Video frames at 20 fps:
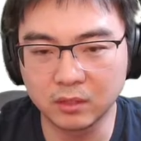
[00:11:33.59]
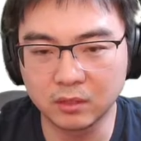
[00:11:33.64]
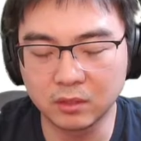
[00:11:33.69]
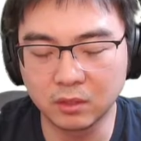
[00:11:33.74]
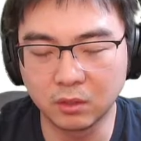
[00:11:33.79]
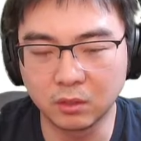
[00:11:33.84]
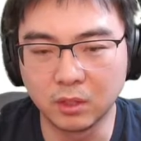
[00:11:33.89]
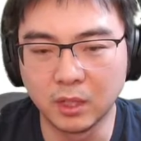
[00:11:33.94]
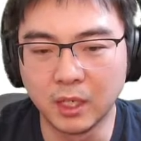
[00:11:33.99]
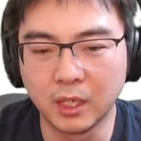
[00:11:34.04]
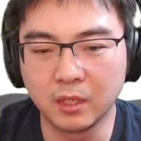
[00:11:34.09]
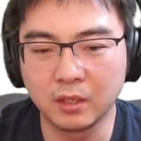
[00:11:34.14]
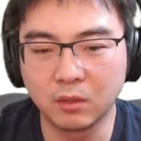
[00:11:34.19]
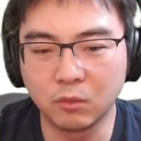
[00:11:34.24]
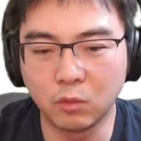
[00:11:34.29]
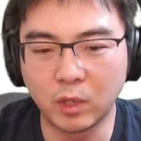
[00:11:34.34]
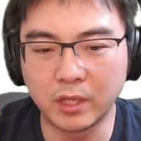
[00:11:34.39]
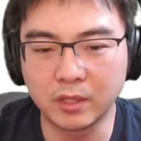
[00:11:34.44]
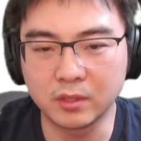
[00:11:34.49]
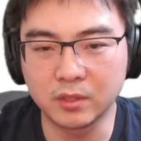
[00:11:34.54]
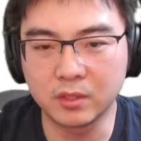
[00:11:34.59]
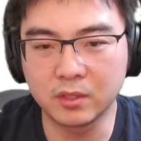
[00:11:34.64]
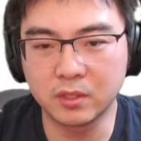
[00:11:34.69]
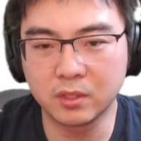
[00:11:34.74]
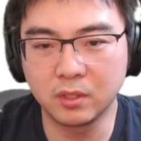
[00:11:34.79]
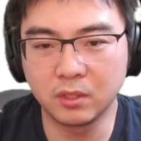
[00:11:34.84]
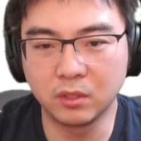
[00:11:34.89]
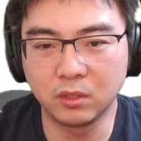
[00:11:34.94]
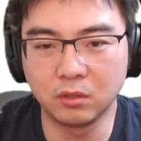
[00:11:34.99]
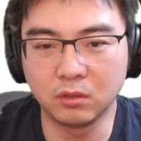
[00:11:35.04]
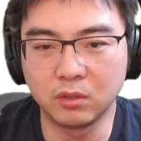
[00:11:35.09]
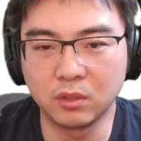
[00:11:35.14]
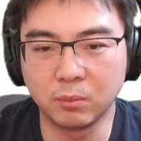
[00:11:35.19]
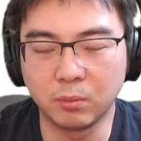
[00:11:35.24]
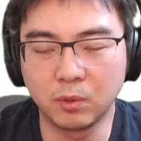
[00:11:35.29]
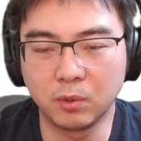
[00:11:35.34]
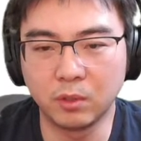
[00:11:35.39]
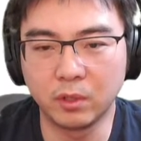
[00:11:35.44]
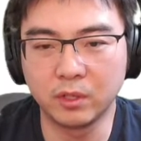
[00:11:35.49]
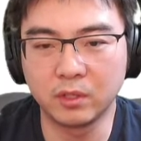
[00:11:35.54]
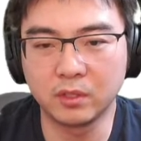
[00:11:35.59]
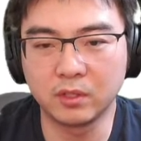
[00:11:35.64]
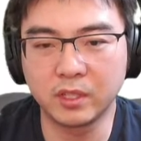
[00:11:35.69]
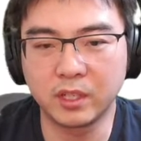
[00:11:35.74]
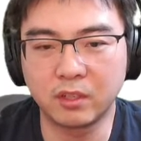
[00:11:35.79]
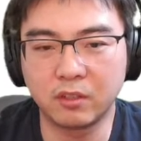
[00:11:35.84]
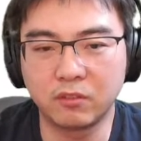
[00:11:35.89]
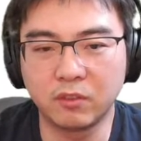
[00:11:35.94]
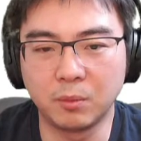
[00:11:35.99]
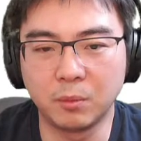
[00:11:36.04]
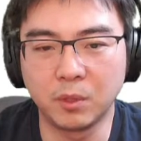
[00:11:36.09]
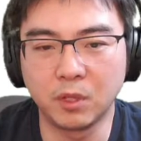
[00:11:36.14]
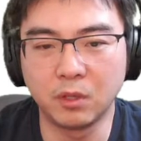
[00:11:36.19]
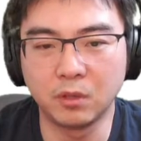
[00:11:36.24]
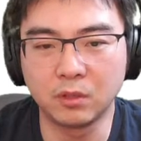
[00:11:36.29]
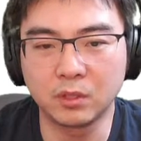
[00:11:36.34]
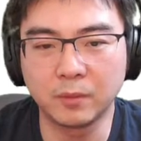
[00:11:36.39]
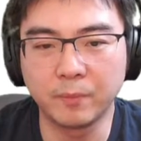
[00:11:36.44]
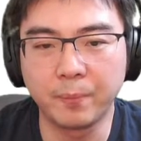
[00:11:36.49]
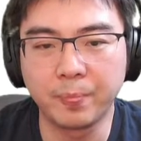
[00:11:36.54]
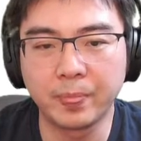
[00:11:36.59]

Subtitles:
So once you deploy the Terraform code.